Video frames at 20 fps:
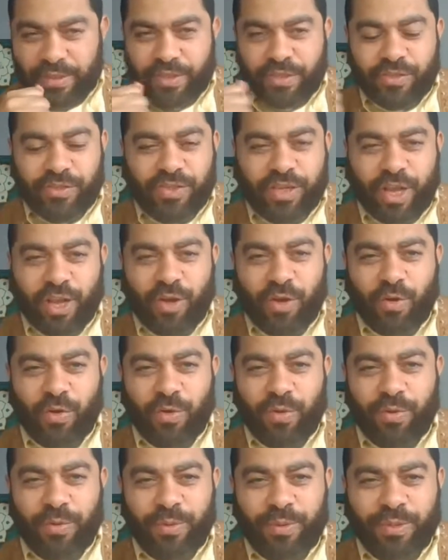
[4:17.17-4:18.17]

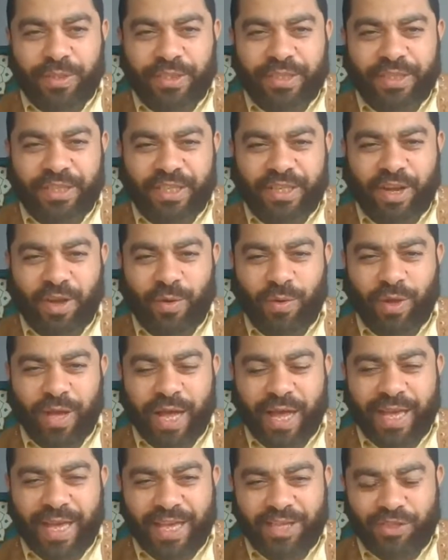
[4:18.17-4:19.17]
So, you know,
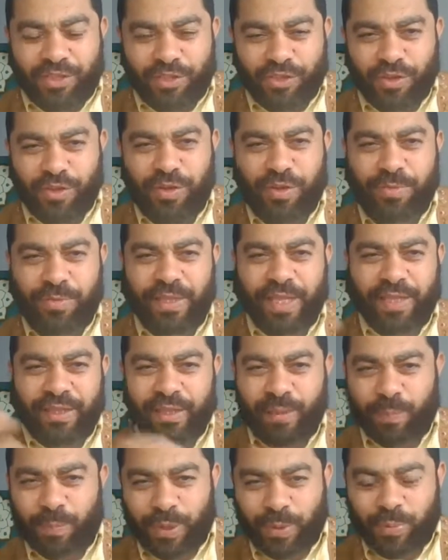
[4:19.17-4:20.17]
I assumed that
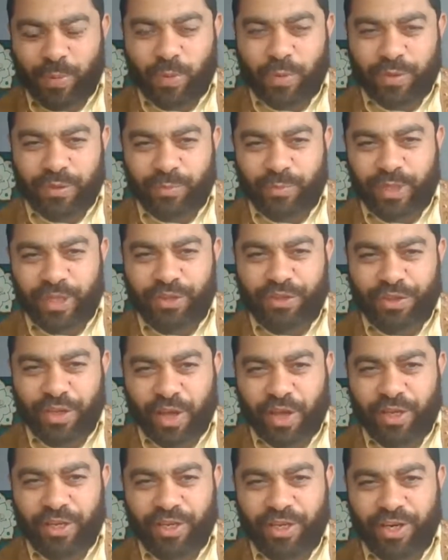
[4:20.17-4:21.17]
the people with me
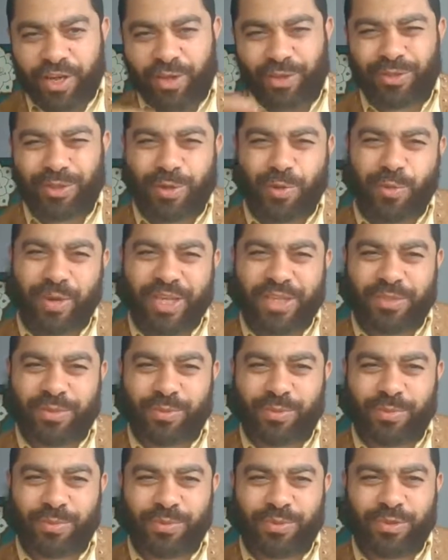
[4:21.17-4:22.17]
thought, you know, don't waste
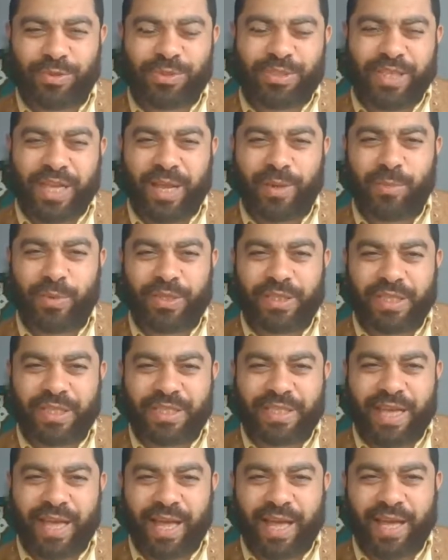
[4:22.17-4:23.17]
your time with this
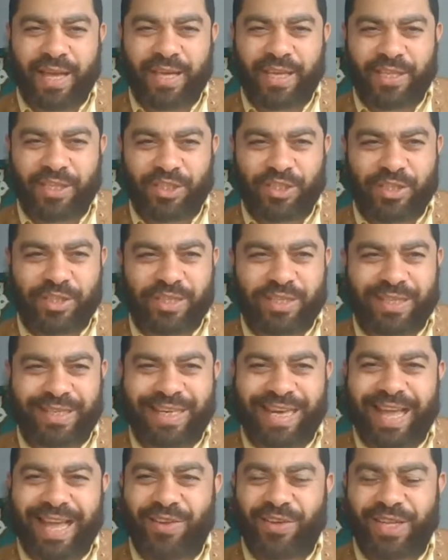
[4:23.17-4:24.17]
guy, he's just
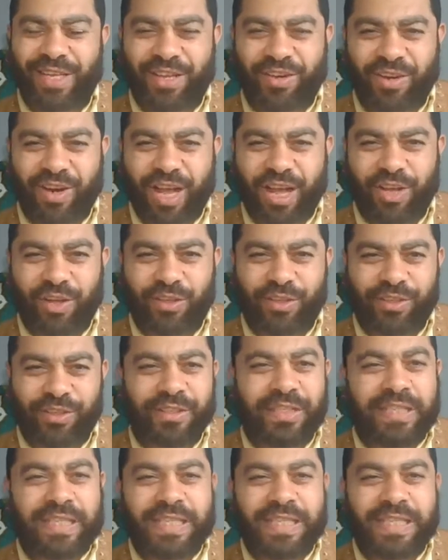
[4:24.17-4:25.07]
clowning around.